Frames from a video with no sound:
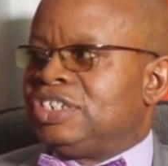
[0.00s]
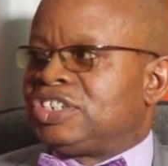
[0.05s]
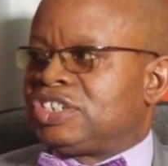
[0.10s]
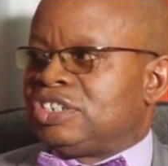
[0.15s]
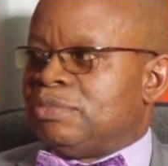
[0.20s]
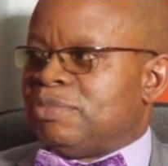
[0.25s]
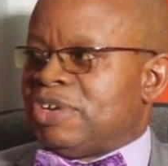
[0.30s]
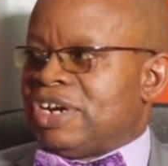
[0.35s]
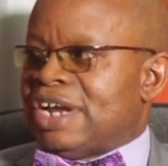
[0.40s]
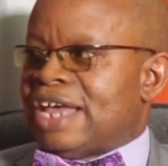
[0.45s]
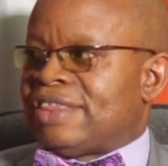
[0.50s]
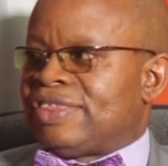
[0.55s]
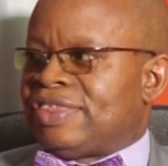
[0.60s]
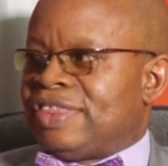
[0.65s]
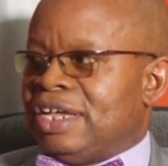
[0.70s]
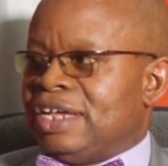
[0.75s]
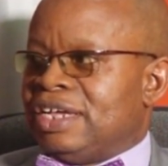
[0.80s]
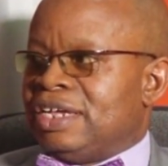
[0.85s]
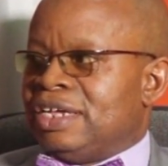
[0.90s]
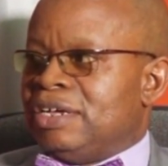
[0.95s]
in some other
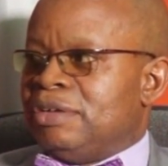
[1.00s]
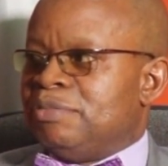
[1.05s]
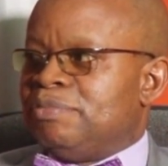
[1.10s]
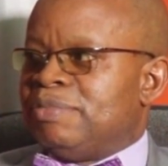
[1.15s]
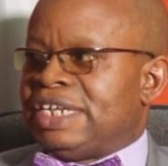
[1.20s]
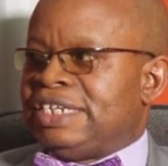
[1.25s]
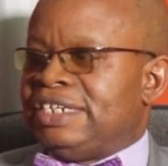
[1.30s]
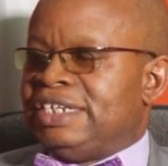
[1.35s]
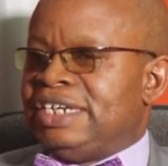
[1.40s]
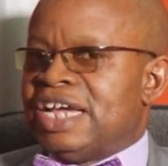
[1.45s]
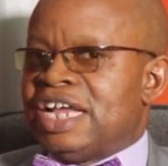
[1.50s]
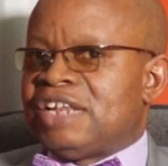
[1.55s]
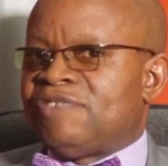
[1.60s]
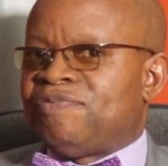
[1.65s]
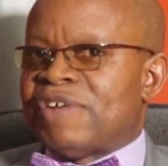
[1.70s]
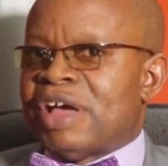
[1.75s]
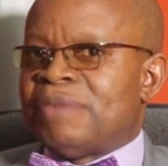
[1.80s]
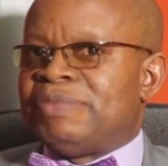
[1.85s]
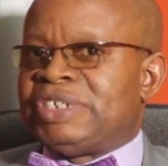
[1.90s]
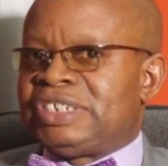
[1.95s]
thing, but
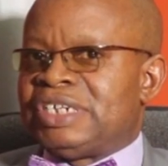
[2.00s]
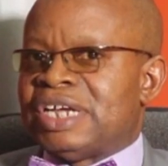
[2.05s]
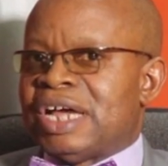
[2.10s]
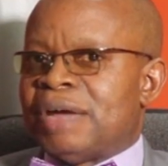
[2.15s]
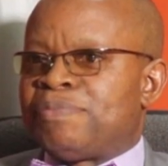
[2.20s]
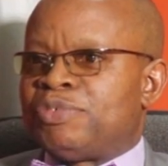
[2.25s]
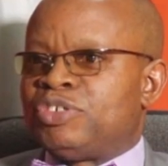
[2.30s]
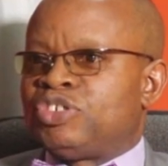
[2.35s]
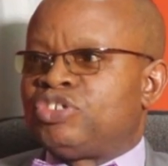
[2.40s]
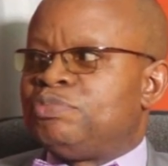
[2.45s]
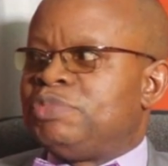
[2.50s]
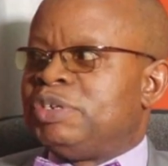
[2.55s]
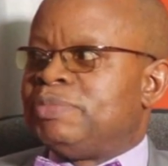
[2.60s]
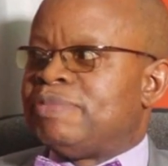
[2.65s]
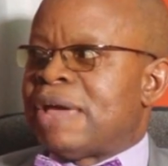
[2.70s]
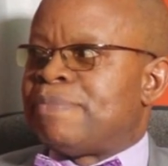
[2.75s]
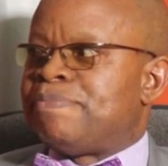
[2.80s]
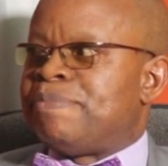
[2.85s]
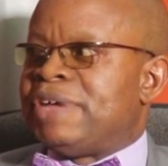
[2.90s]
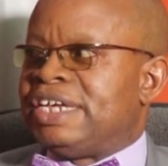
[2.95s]
yet pharmacy happens to be
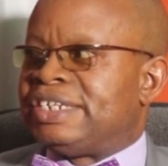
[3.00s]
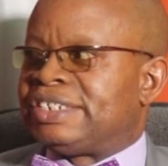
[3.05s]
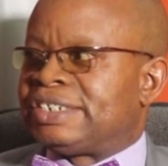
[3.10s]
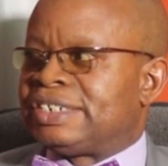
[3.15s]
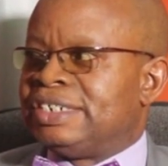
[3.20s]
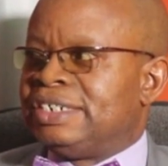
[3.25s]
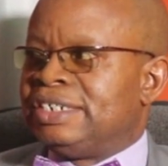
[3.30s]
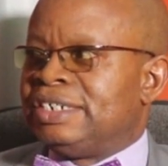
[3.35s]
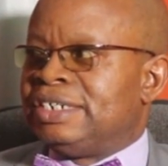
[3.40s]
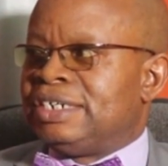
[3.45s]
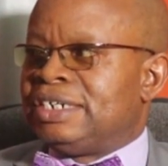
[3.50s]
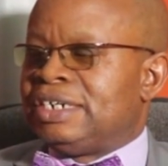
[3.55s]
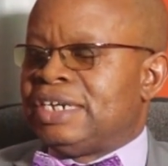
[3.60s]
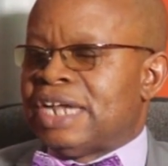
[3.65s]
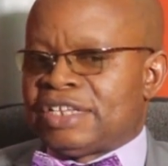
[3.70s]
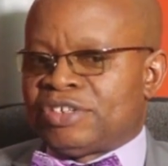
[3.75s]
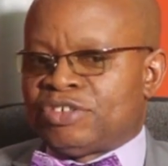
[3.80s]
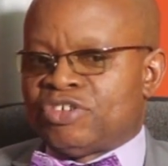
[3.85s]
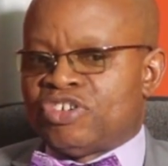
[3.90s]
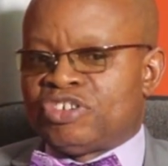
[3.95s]
my base
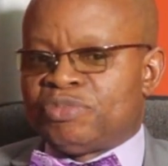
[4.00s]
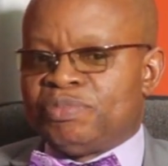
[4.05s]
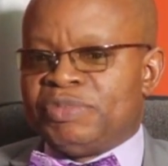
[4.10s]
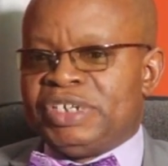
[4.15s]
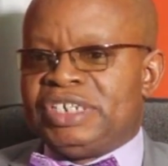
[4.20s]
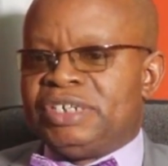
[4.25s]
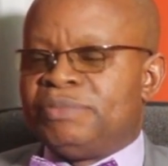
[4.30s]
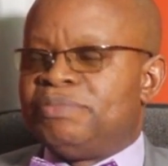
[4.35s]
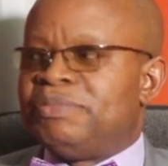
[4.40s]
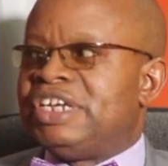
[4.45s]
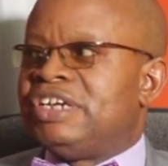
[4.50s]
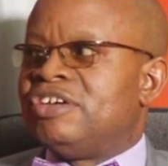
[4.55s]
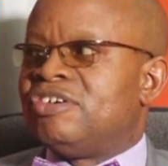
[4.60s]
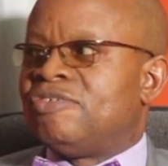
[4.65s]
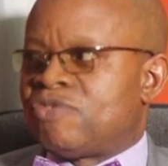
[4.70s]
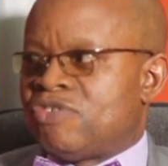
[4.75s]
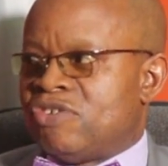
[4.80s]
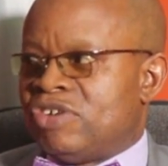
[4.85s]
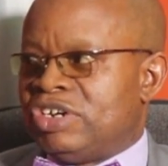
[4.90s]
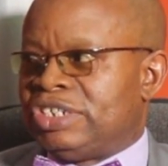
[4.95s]
that taught me the meaning
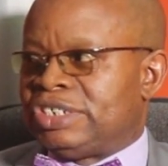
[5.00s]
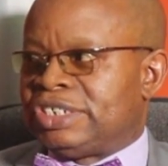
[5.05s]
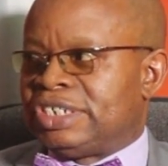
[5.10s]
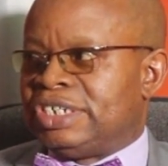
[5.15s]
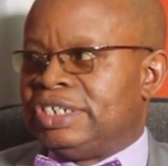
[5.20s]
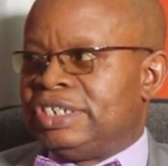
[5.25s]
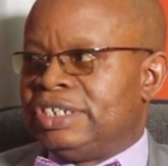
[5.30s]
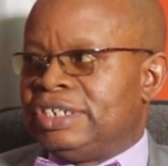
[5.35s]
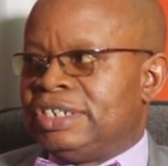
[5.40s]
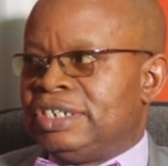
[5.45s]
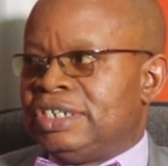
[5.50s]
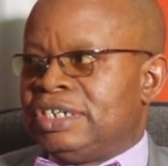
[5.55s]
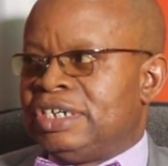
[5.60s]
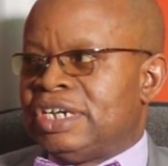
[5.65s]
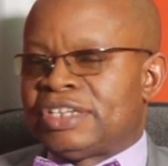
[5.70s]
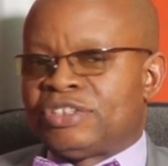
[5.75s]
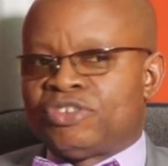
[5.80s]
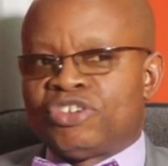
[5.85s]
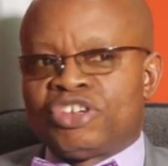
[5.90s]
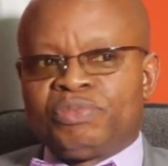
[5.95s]
of quality
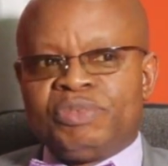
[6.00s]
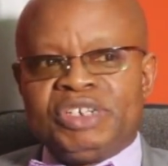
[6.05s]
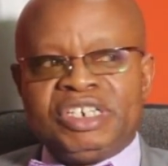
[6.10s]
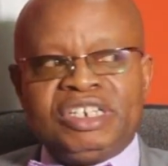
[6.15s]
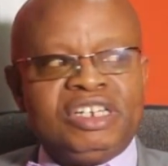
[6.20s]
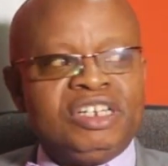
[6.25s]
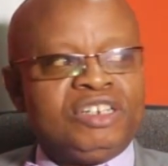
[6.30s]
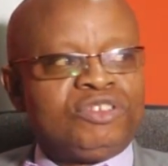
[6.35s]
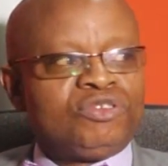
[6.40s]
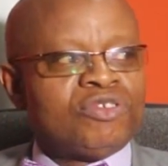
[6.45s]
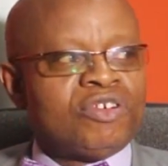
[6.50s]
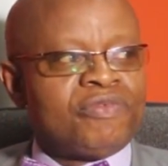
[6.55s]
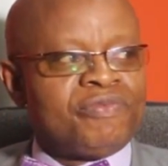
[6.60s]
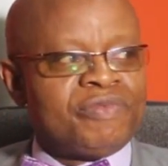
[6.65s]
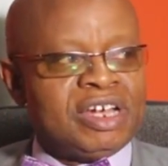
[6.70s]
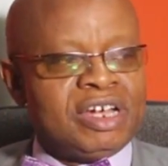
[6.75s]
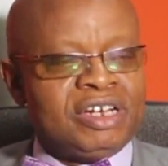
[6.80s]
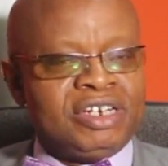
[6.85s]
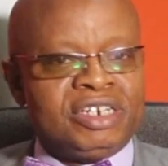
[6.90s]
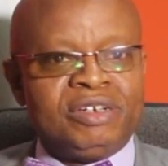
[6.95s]
that taught me the little
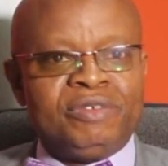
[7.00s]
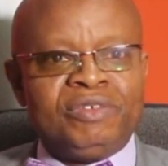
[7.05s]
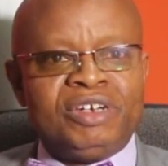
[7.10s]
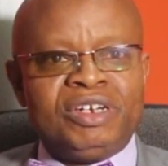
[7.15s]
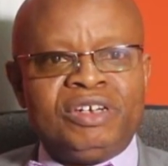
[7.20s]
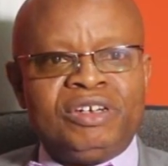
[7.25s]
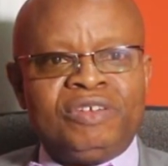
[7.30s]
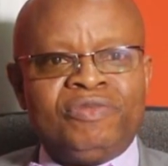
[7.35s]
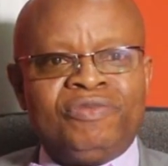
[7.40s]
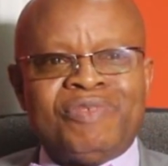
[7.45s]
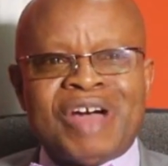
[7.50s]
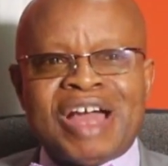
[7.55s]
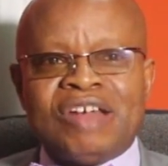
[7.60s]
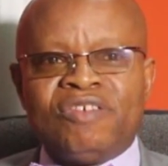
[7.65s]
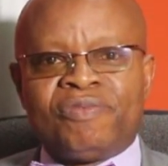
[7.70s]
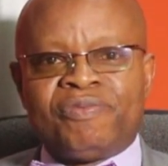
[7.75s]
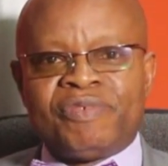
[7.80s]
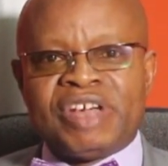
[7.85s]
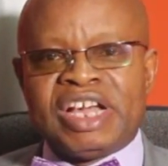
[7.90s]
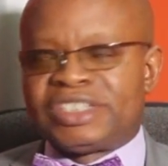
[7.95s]
of uh, the,
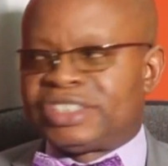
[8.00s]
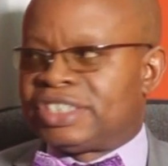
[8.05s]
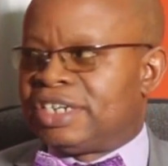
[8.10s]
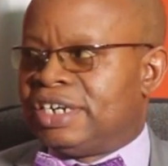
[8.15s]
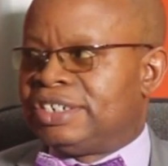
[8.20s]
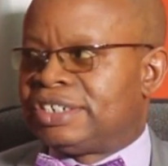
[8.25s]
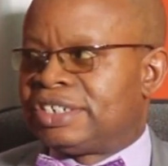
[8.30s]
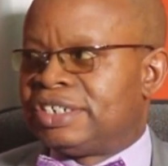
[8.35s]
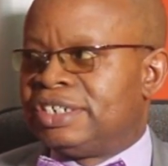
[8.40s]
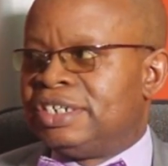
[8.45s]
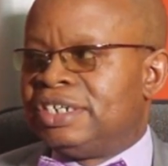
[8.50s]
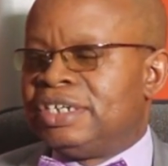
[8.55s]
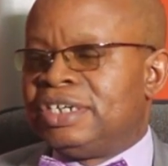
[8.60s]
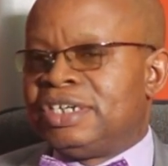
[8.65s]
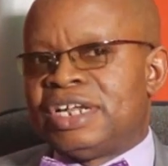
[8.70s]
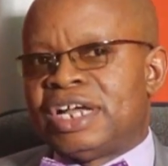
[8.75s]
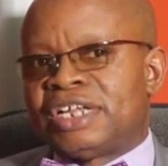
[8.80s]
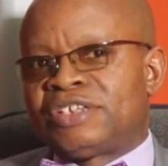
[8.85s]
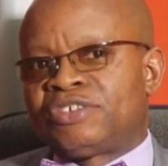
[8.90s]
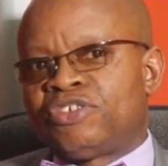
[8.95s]
value of excellence,
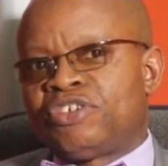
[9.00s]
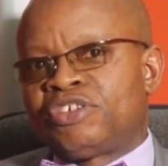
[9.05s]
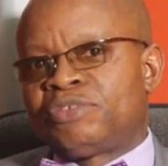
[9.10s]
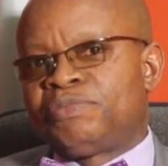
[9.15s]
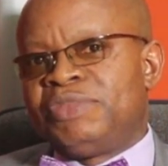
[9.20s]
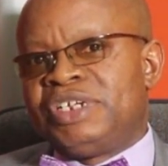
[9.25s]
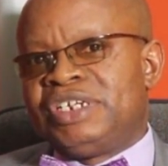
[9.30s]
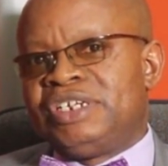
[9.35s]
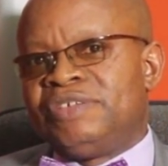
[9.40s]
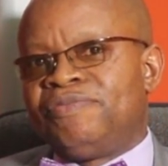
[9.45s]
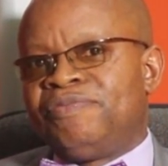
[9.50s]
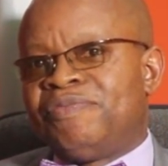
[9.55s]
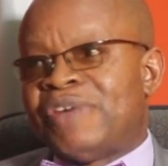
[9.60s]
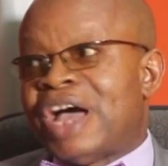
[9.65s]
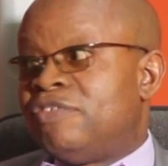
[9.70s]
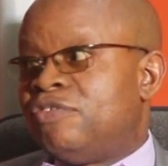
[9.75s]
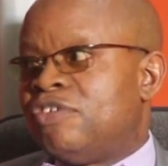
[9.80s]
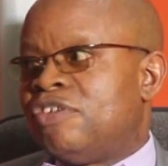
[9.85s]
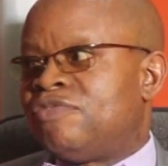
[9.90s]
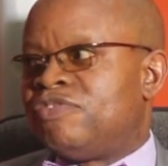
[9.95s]
that taught me the
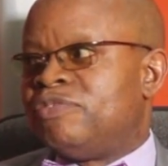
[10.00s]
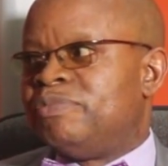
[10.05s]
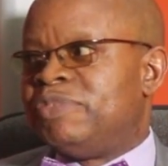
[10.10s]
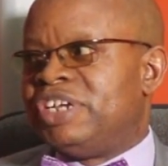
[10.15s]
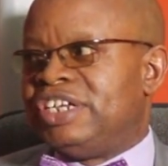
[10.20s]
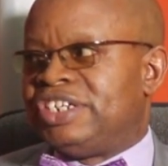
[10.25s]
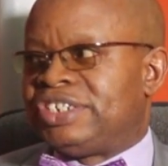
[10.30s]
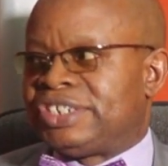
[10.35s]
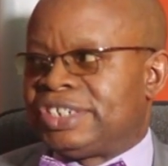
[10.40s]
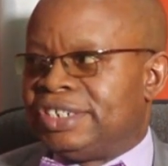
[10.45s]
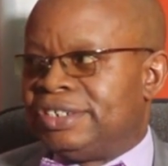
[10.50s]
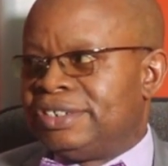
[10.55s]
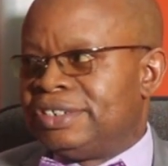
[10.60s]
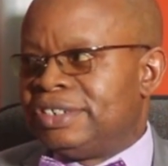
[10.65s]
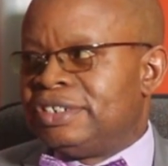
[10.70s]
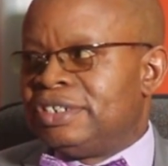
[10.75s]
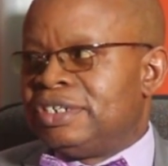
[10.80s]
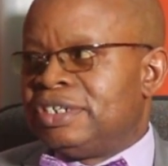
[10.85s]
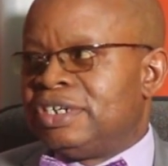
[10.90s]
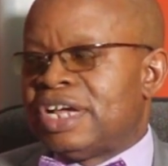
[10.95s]
value of humility,
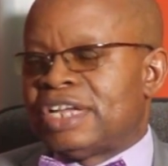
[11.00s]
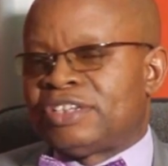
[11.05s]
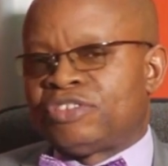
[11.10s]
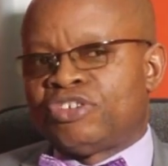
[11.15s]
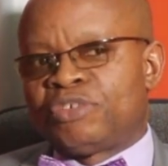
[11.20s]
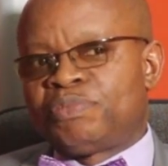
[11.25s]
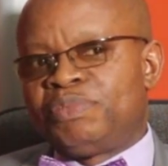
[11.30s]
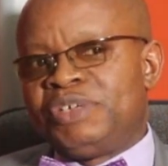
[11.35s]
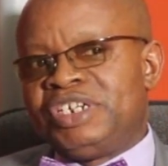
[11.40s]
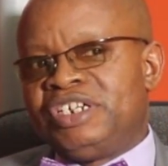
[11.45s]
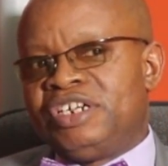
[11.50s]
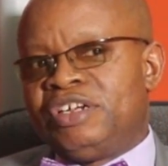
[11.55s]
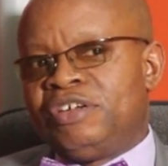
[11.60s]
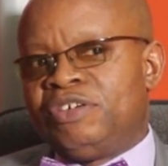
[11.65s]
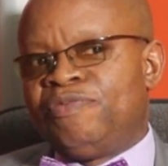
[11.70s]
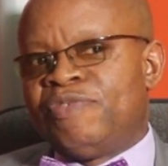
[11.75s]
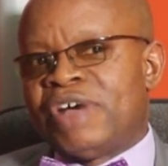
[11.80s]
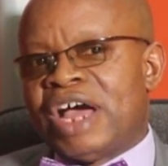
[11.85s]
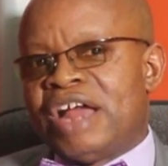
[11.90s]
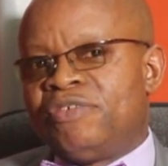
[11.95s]
that taught me
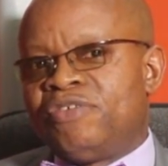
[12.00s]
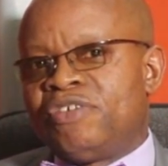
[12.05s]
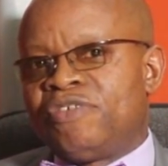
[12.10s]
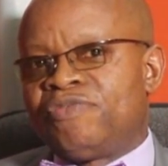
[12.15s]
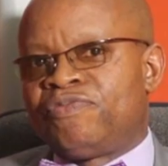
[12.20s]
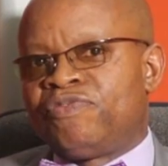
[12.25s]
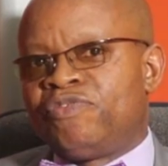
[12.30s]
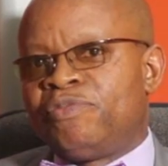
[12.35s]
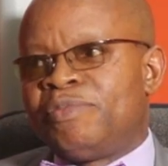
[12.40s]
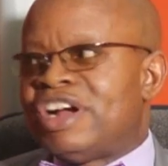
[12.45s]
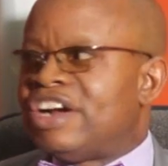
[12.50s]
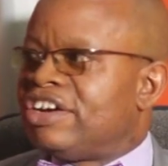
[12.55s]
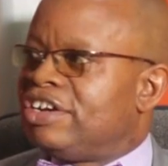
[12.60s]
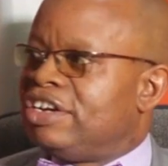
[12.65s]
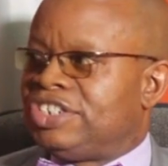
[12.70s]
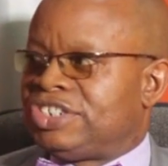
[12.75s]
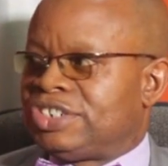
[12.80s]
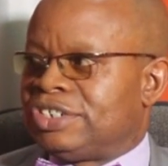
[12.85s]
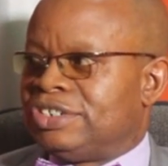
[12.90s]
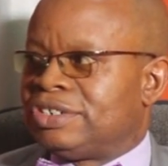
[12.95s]
the value of human
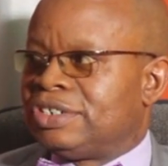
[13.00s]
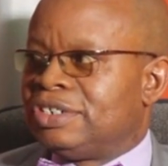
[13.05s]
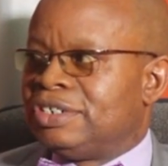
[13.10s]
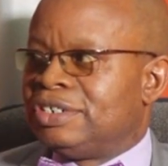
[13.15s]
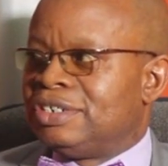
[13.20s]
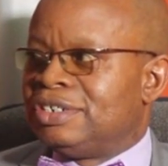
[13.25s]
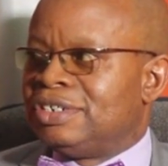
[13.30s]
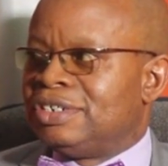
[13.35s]
relation.